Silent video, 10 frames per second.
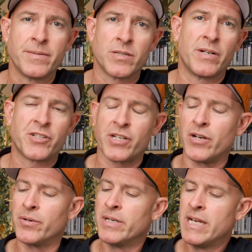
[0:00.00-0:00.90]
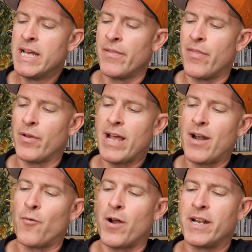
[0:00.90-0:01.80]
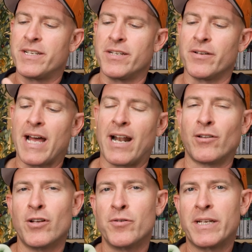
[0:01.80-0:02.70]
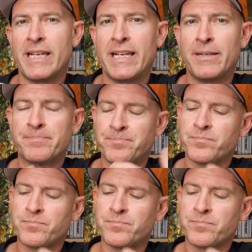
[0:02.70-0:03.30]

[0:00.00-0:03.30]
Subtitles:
so much so that they kind of wanted to kind of low-key,